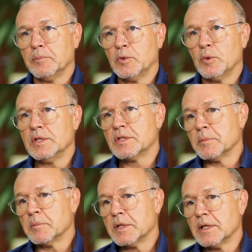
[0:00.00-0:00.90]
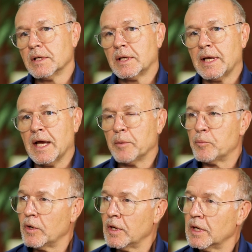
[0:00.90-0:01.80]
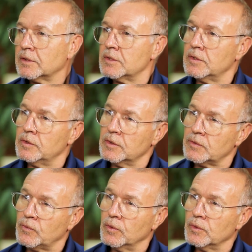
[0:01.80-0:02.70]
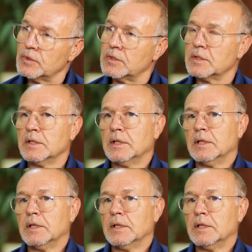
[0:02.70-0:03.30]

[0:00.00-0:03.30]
Doing similar canned product, deciduous fruits,